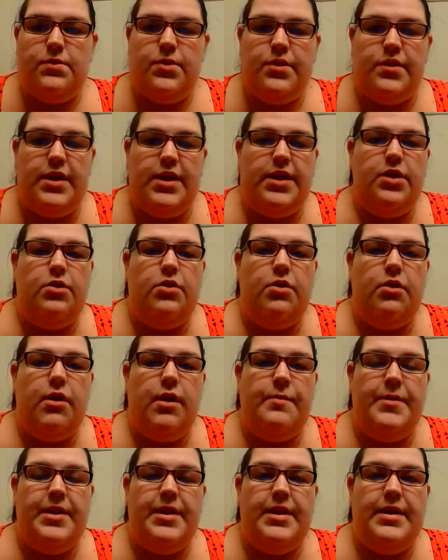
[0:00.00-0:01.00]
where they could grow
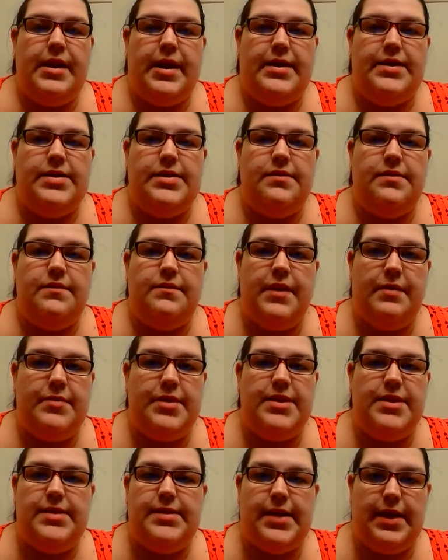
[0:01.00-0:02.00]
up in a nice
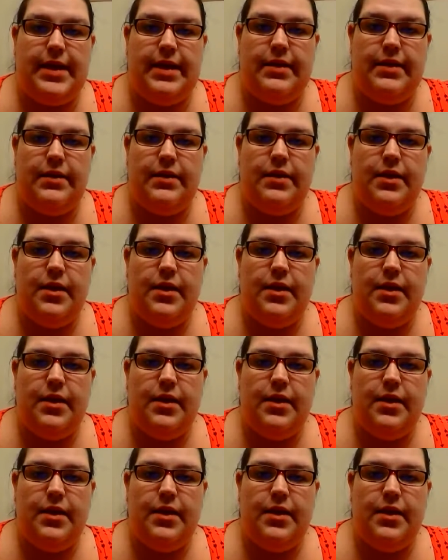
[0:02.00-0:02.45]
family setting.